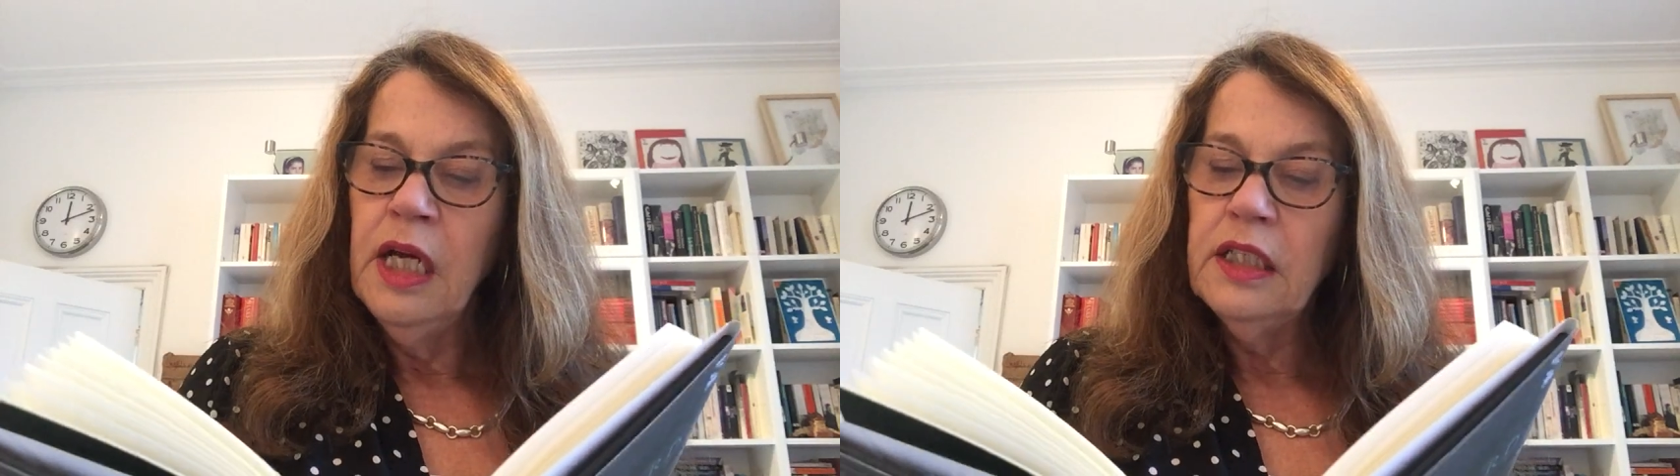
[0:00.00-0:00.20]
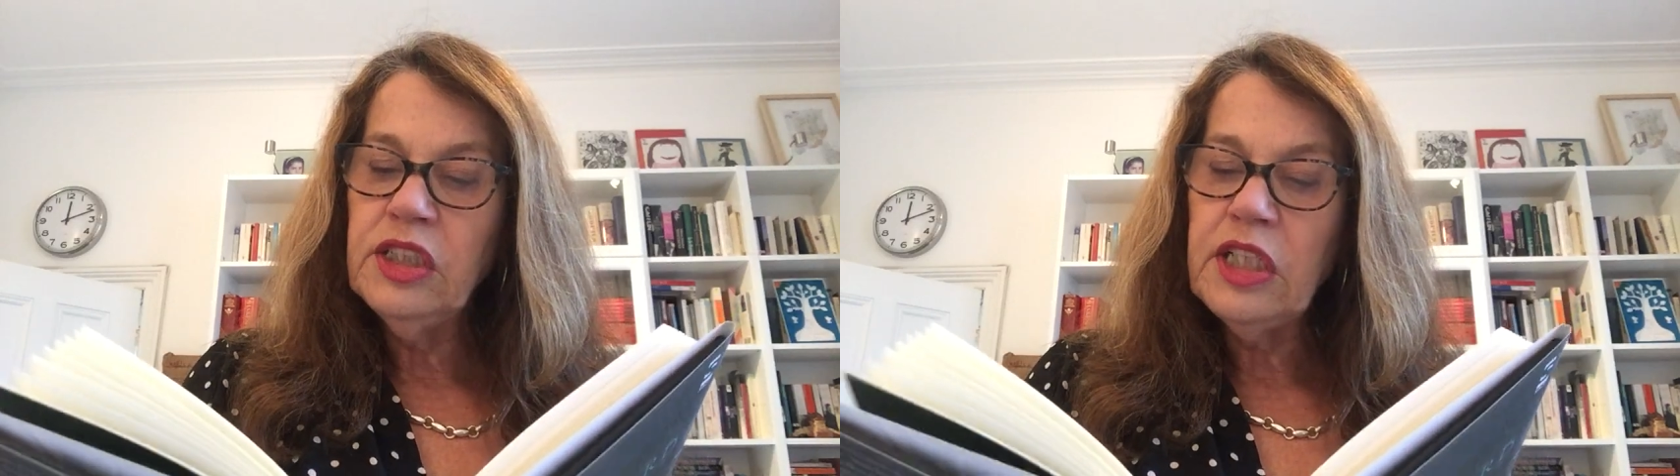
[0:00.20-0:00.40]

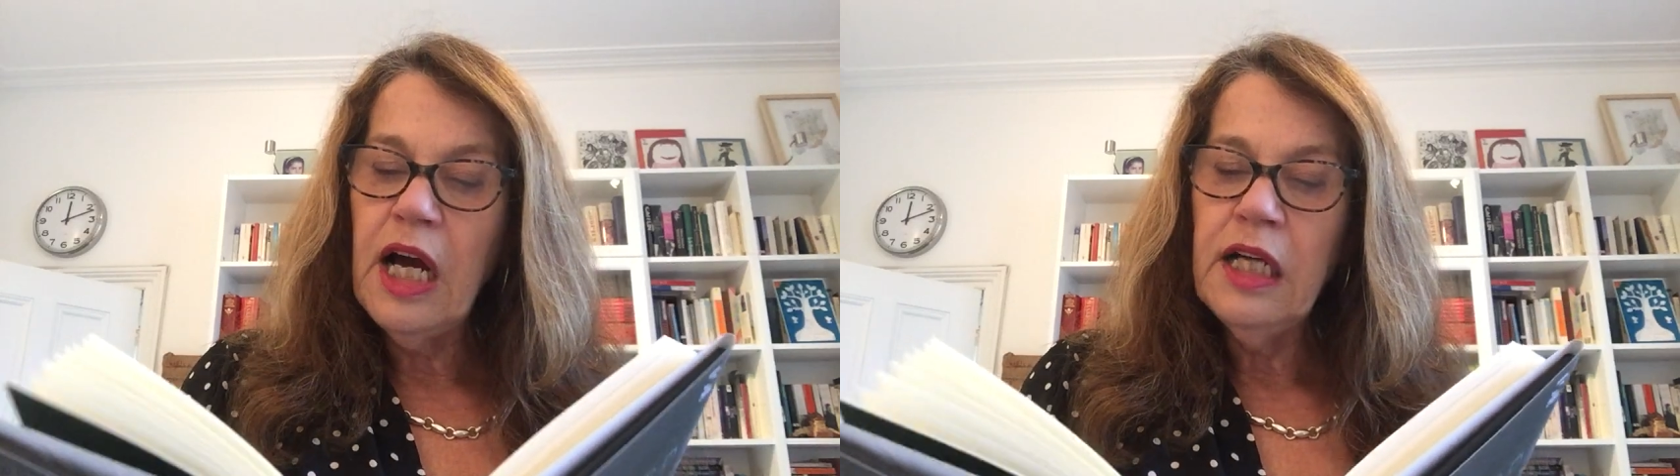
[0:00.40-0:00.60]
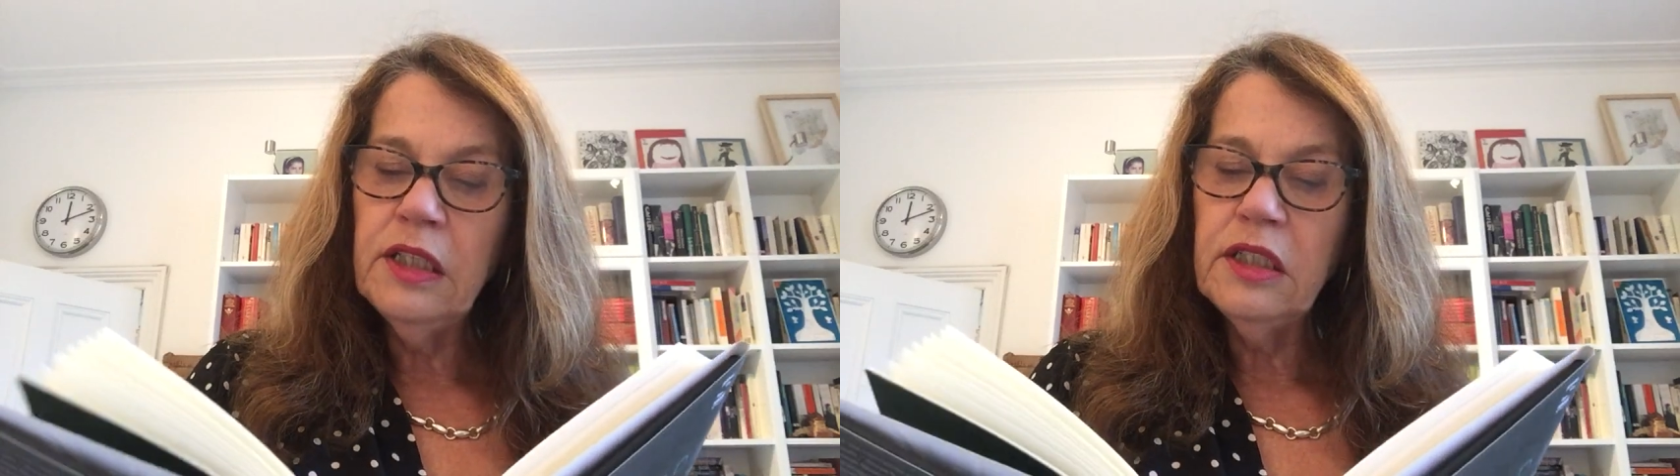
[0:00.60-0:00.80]
is to
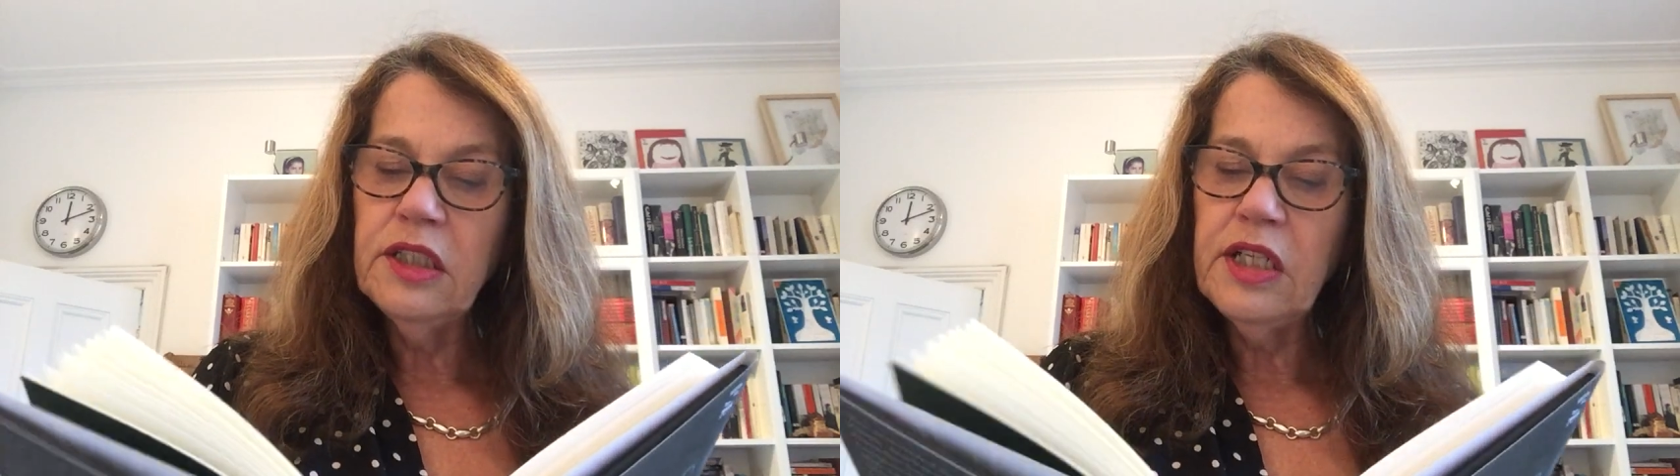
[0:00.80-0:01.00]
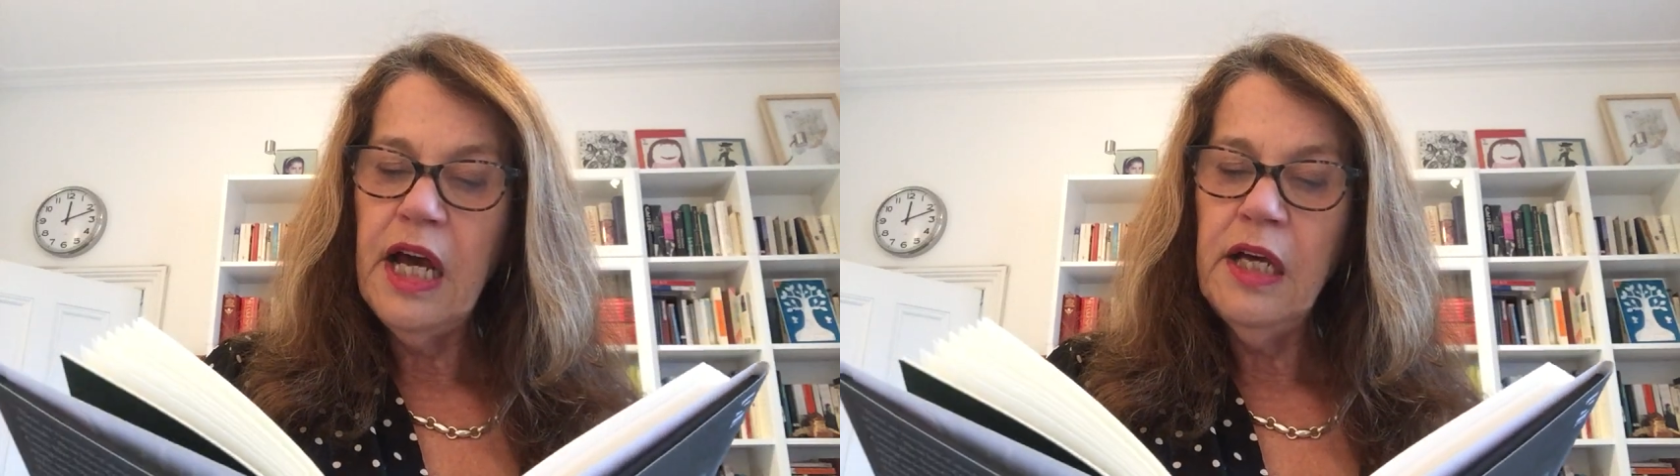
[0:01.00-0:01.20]

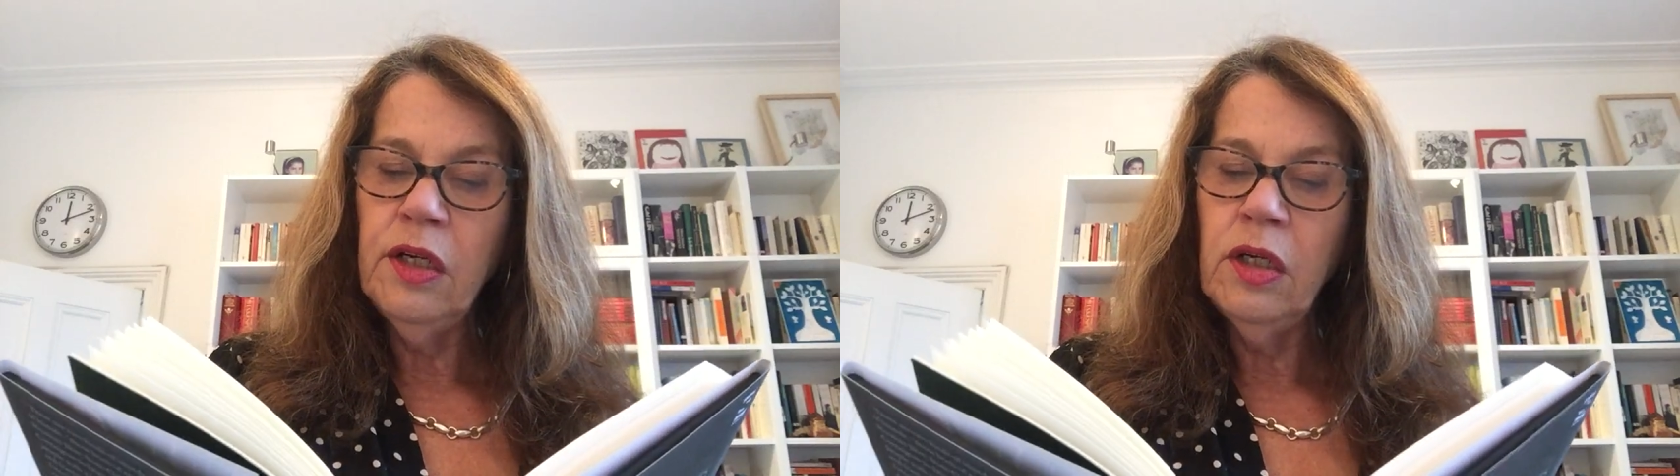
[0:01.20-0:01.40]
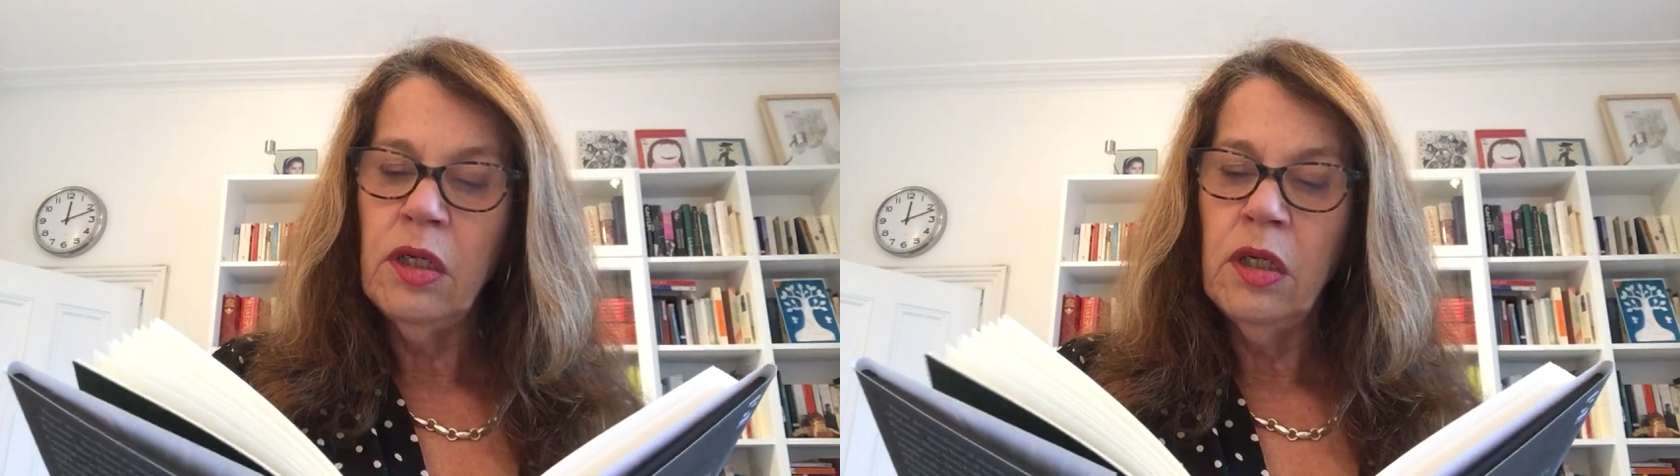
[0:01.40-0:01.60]

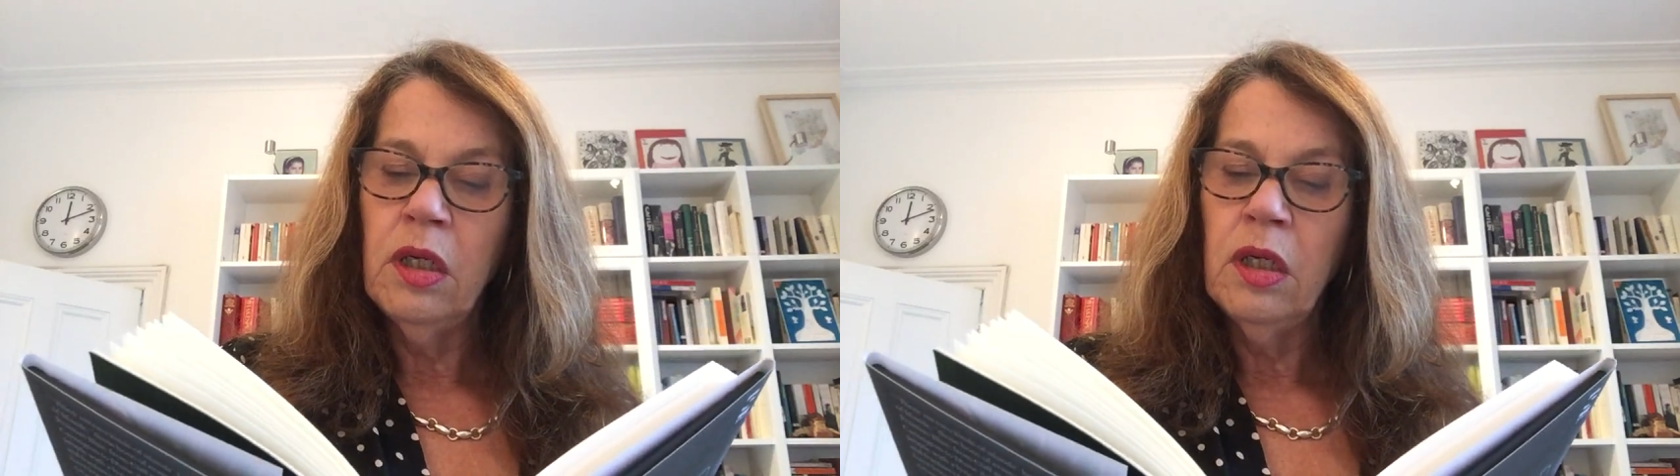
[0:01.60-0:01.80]
understand